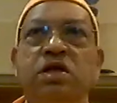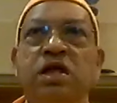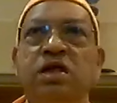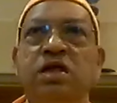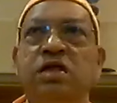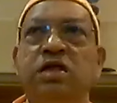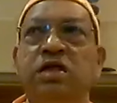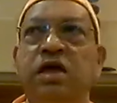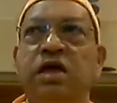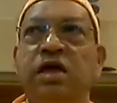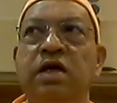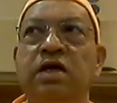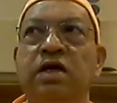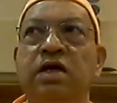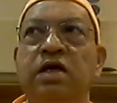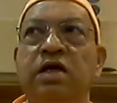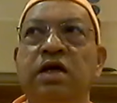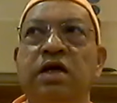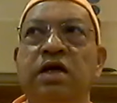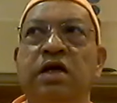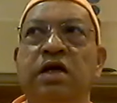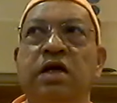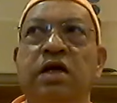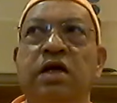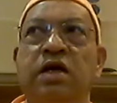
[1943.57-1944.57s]
It's just
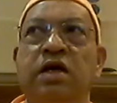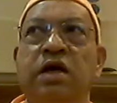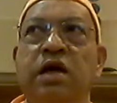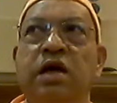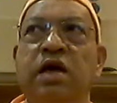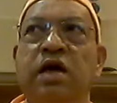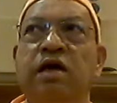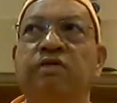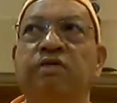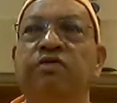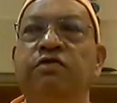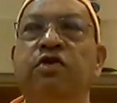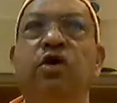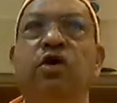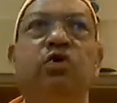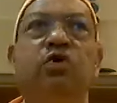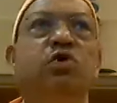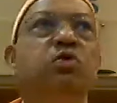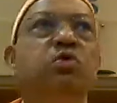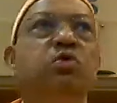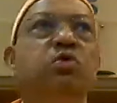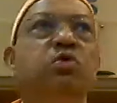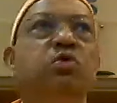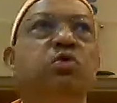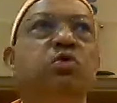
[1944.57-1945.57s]
that
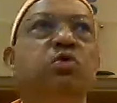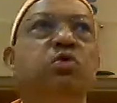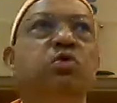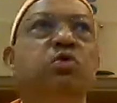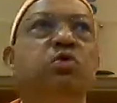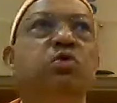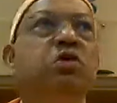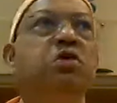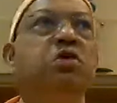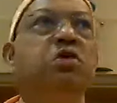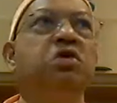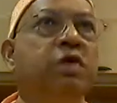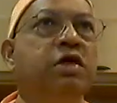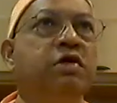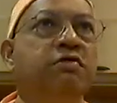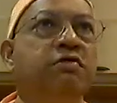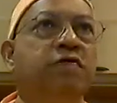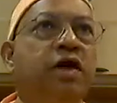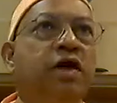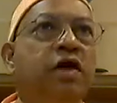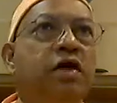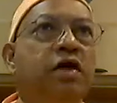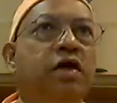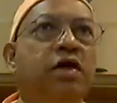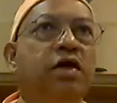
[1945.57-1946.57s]
I've got to realize
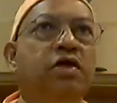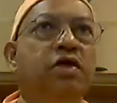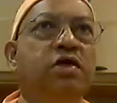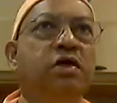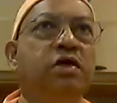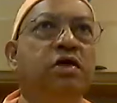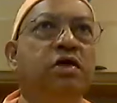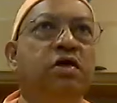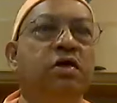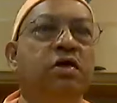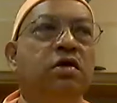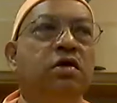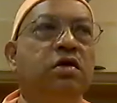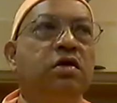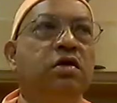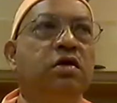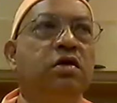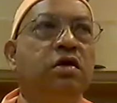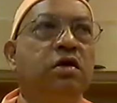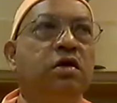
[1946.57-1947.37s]
my divine nature.